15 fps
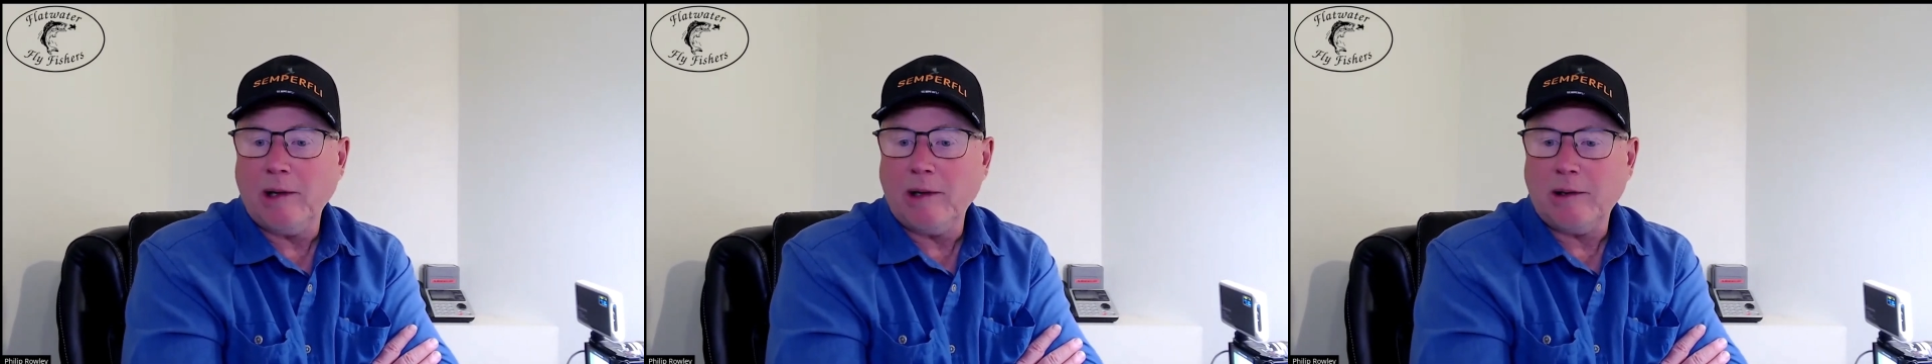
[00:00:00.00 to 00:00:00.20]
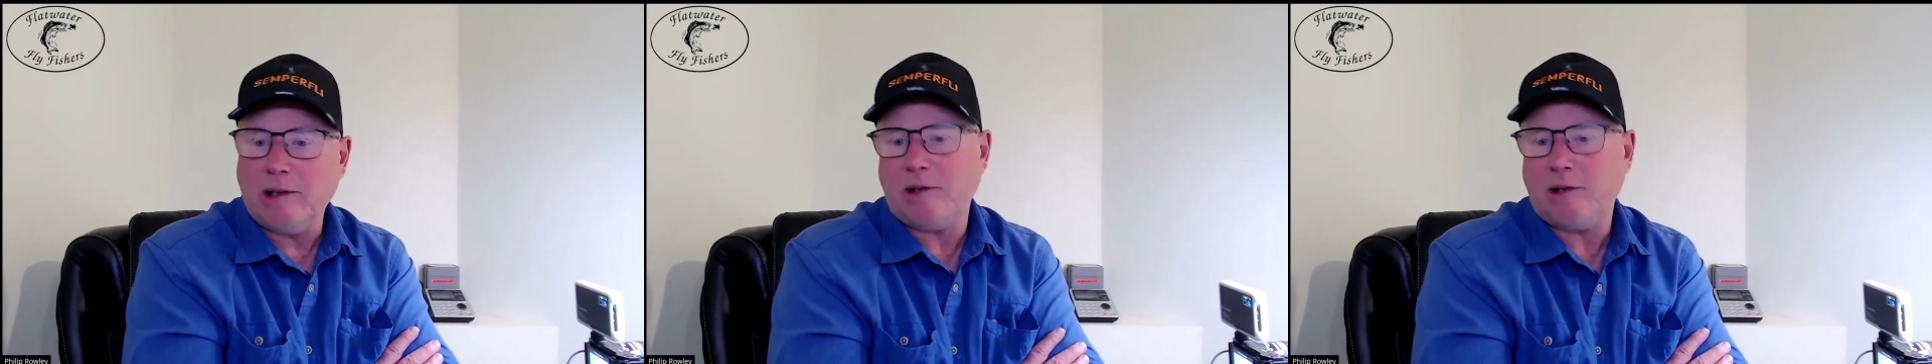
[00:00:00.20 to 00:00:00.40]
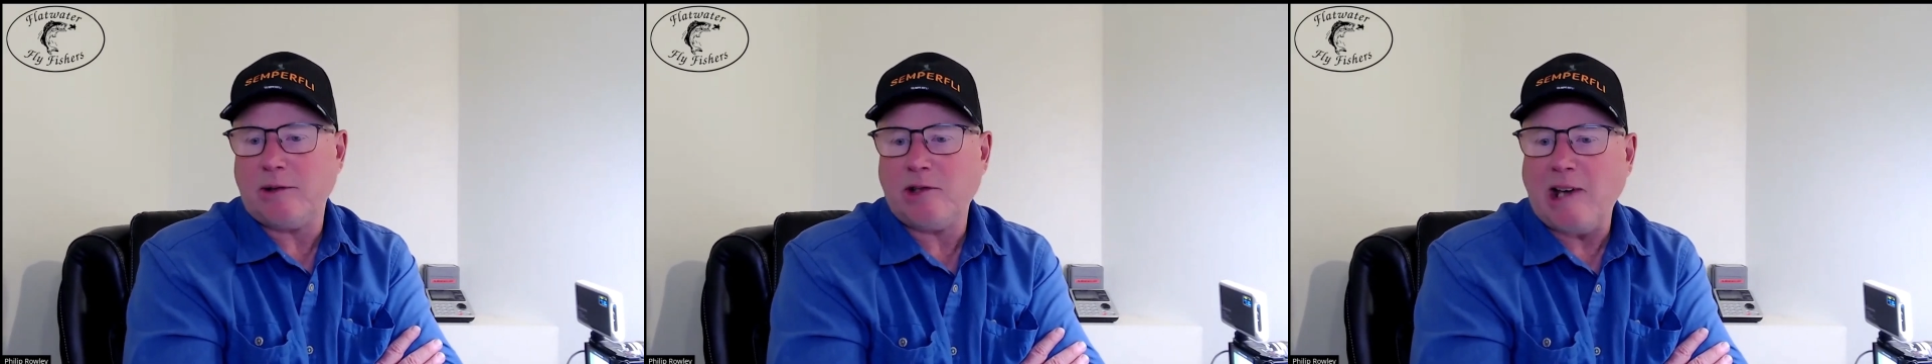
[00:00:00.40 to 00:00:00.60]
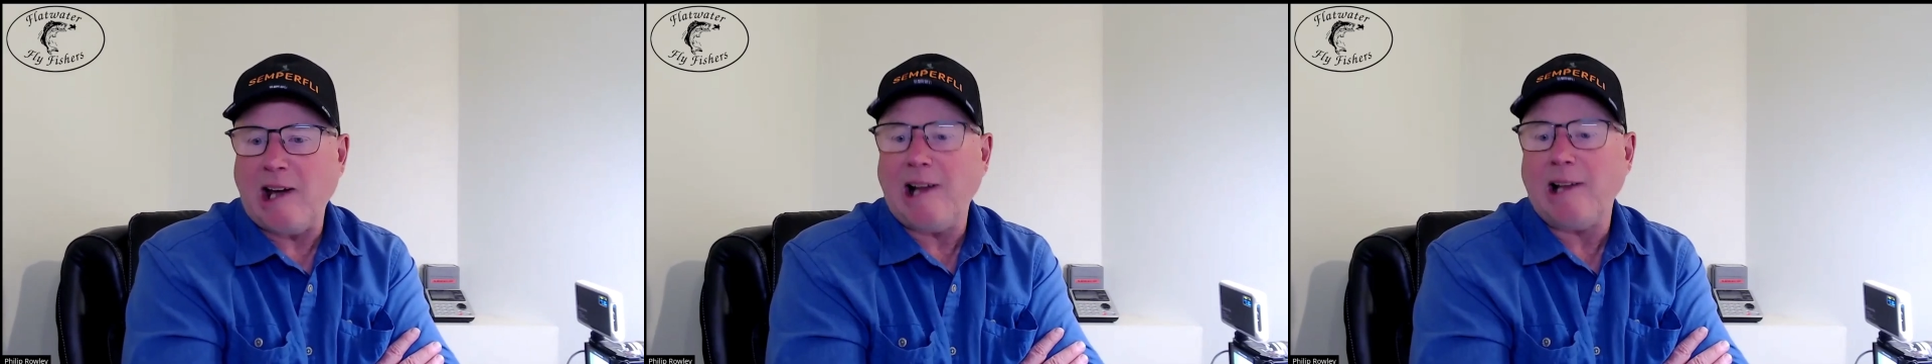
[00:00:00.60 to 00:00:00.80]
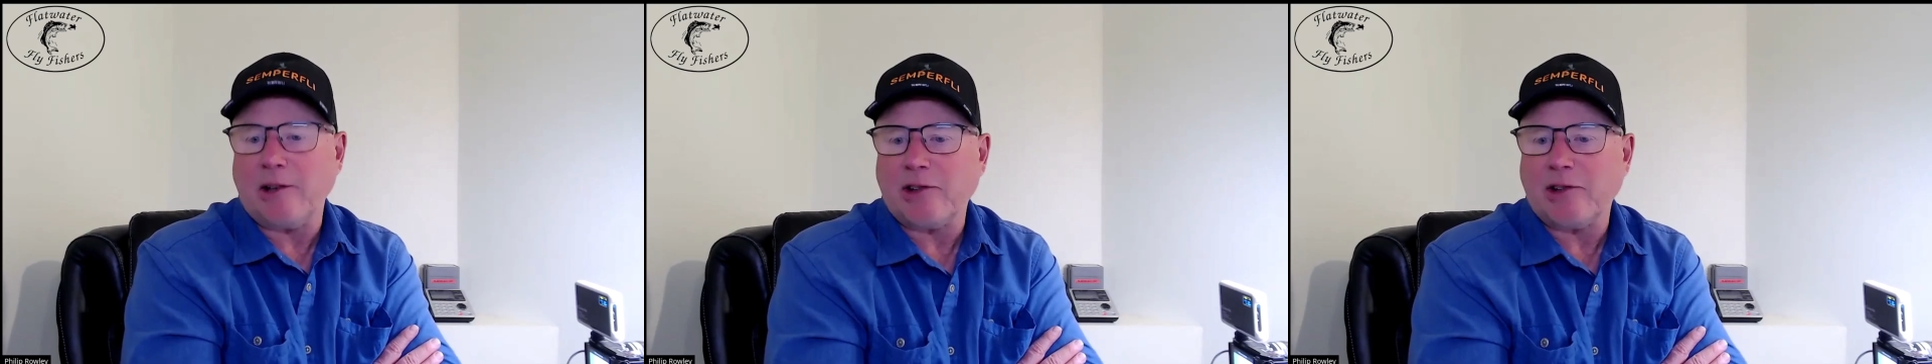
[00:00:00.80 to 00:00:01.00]
it's
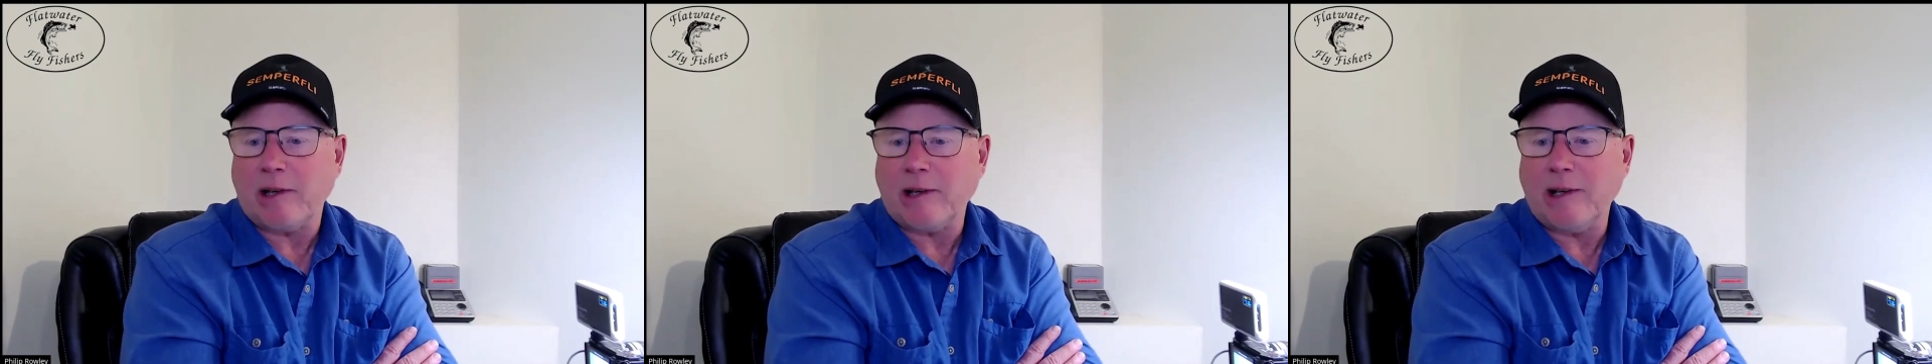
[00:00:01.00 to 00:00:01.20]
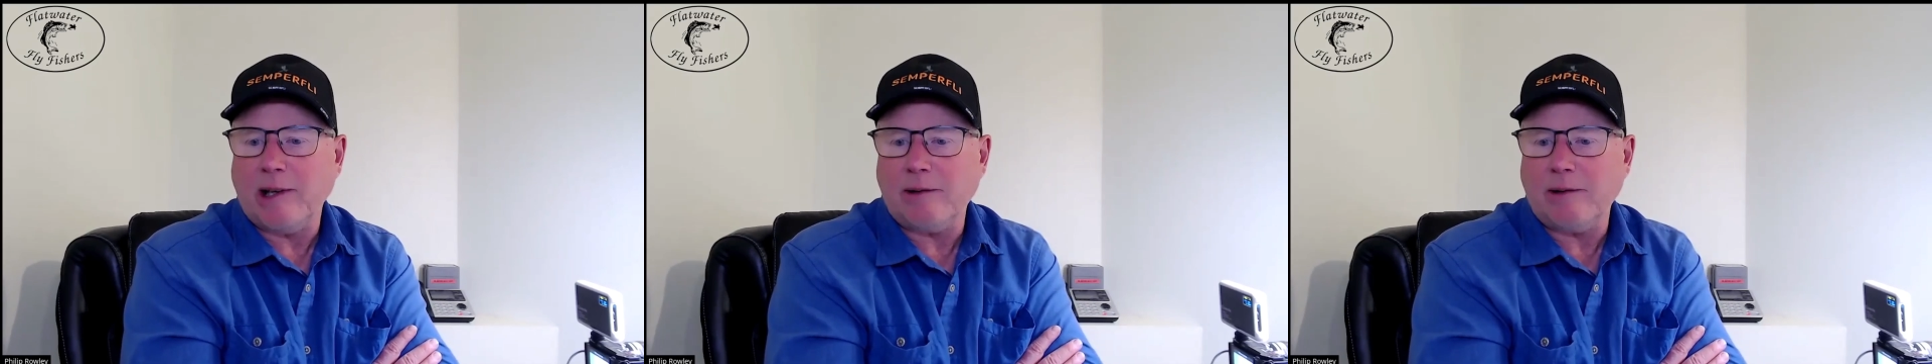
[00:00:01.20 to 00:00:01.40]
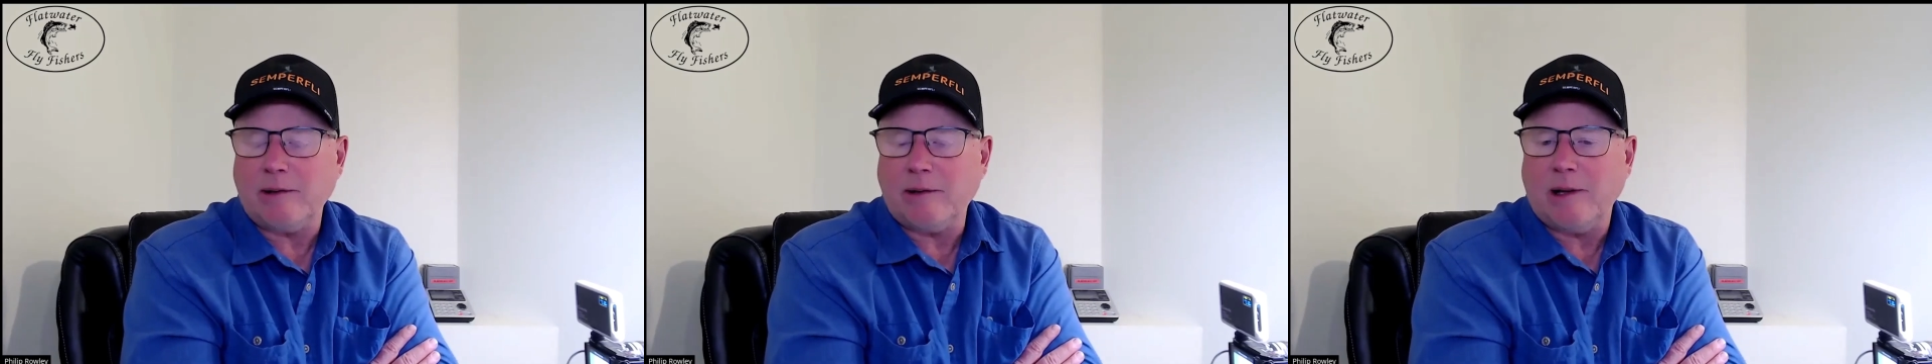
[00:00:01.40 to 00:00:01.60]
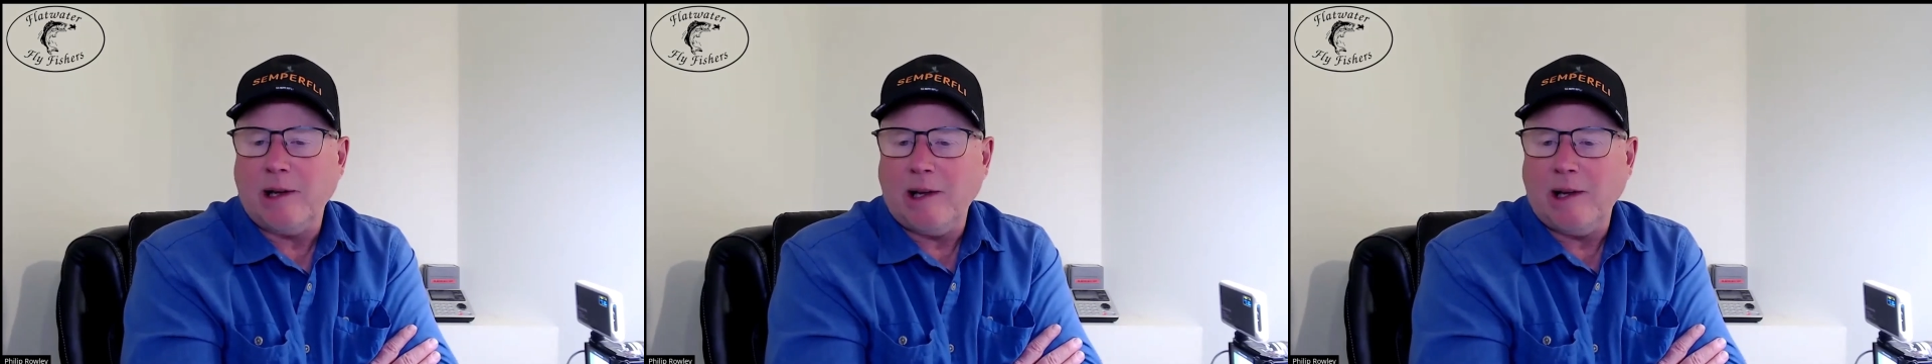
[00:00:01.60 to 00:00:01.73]
challenging. And